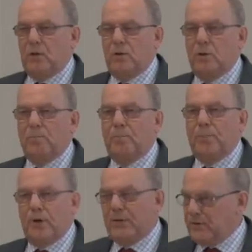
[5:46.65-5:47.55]
your
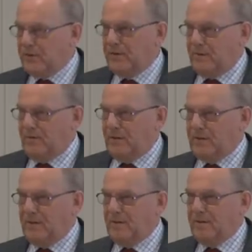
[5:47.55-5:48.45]
birth
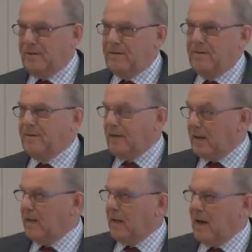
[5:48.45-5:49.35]
certificate to
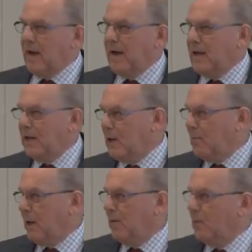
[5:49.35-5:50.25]
tell a lie
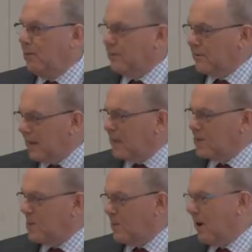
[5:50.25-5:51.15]
about what
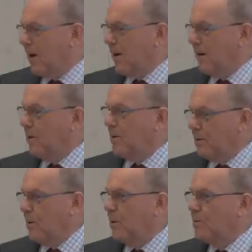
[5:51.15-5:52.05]
sex you are,
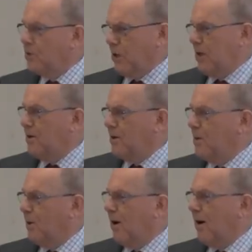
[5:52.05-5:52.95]
or gender
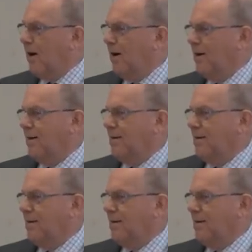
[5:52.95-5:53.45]
you are?